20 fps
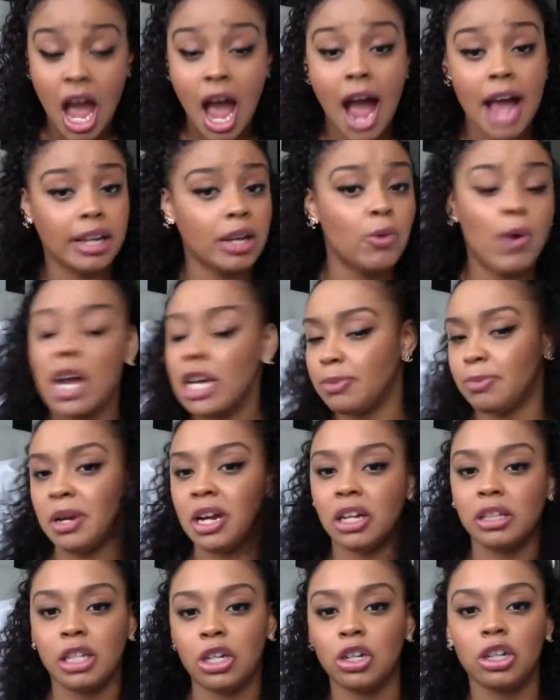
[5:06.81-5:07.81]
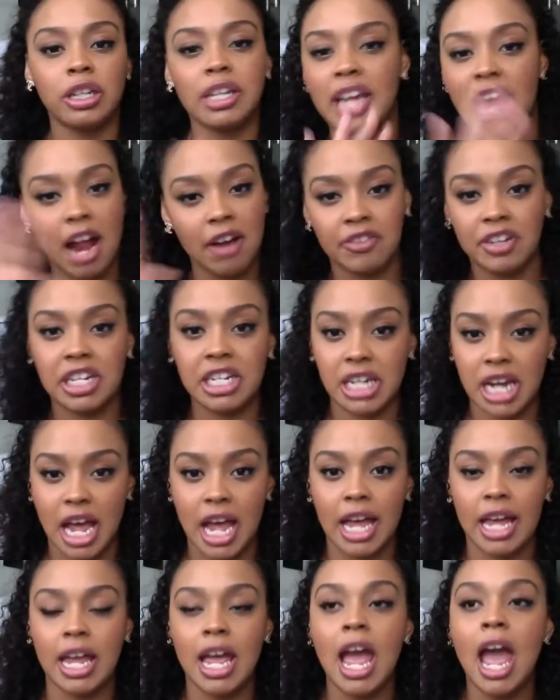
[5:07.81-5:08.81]
I can wash my hair literally every
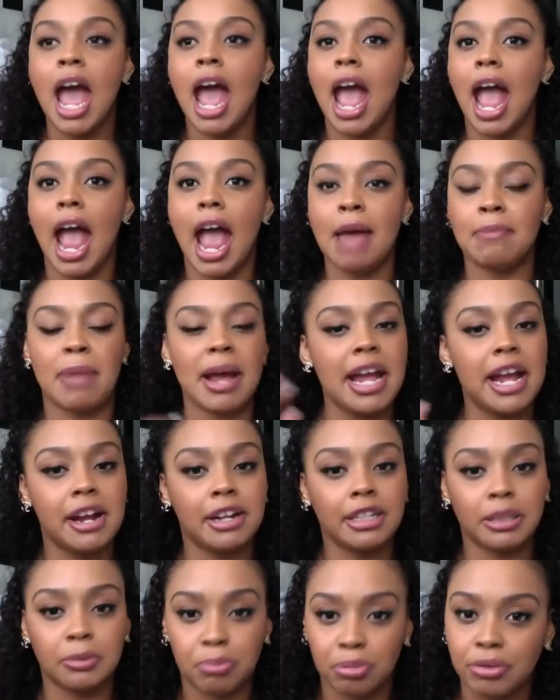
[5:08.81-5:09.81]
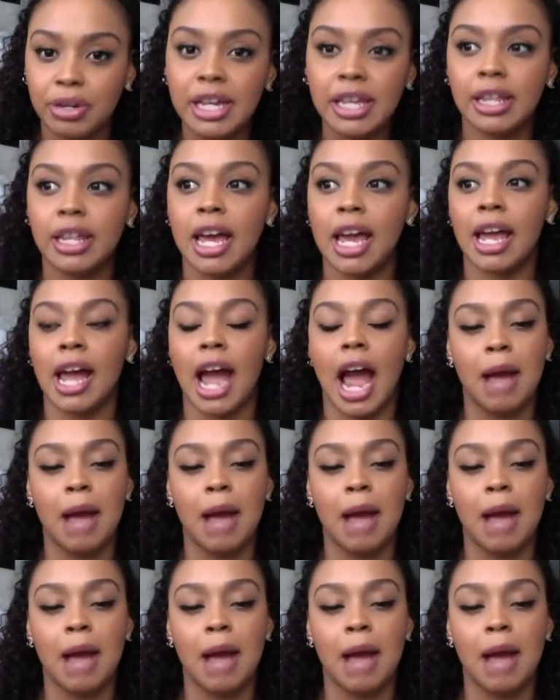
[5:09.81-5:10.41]
day, and my hair is breathing.